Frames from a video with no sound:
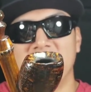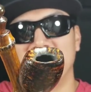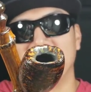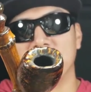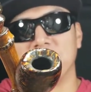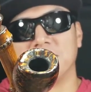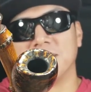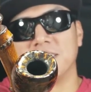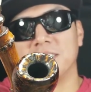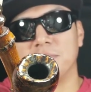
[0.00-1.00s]
not to be
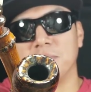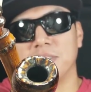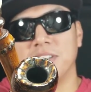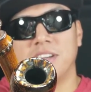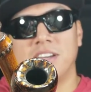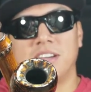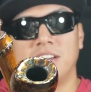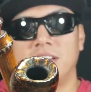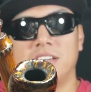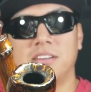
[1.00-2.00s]
conceited, but
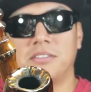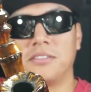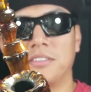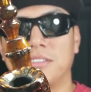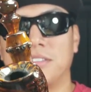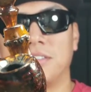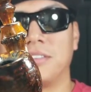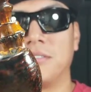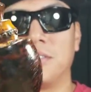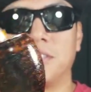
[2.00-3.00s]
it
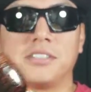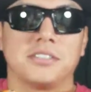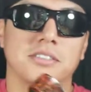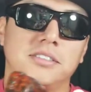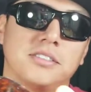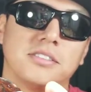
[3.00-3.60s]
really is.